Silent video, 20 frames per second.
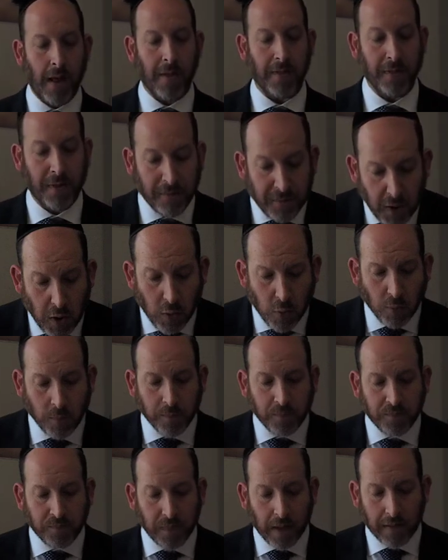The view
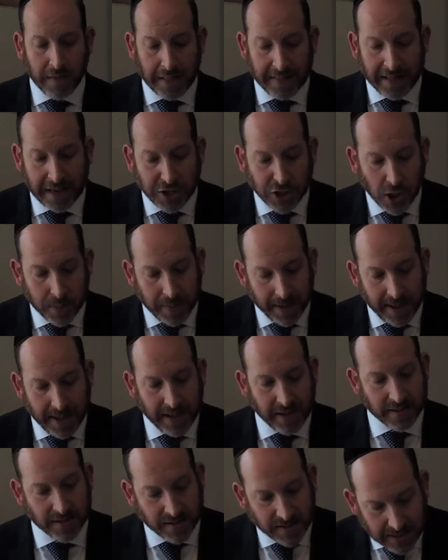that they should be
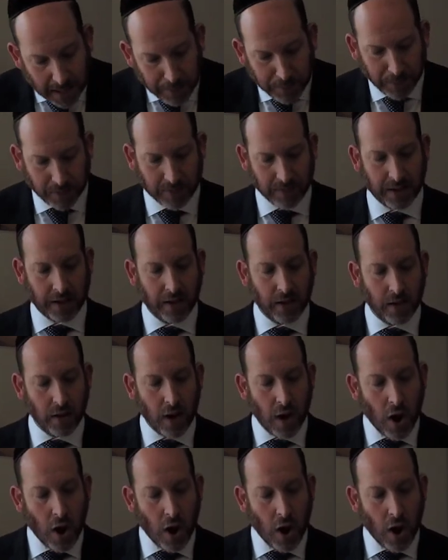eaten separately